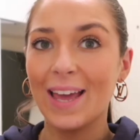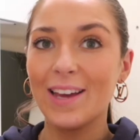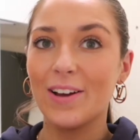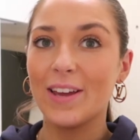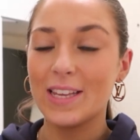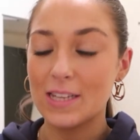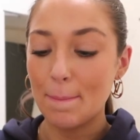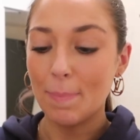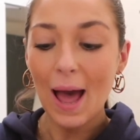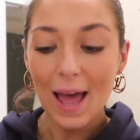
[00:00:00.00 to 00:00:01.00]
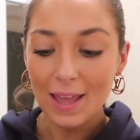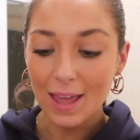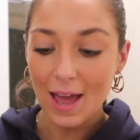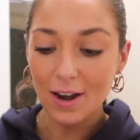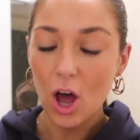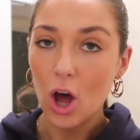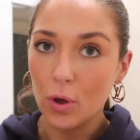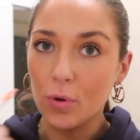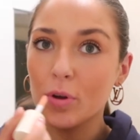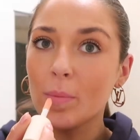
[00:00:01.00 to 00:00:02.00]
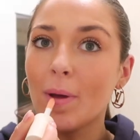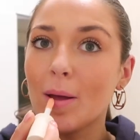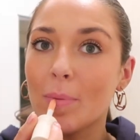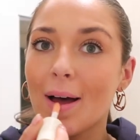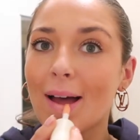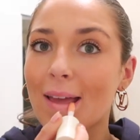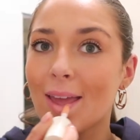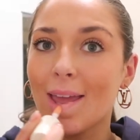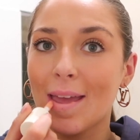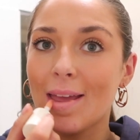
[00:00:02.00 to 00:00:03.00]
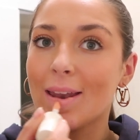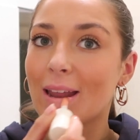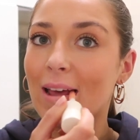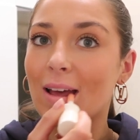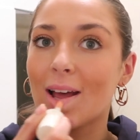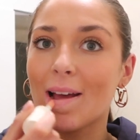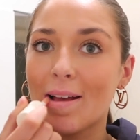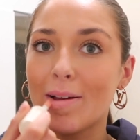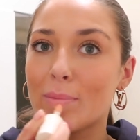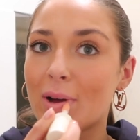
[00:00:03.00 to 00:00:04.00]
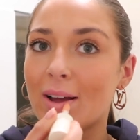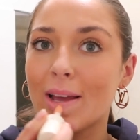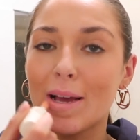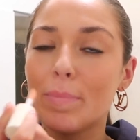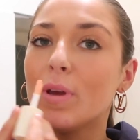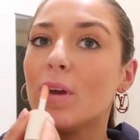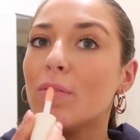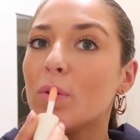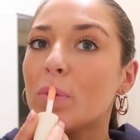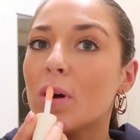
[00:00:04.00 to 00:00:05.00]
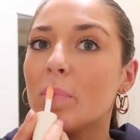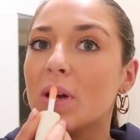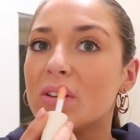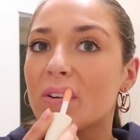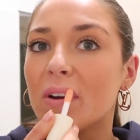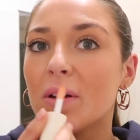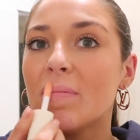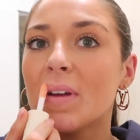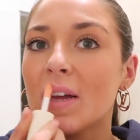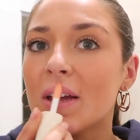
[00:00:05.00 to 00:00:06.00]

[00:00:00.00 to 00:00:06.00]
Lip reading: Hey guys, back at home, back in my beautiful bright bedroom.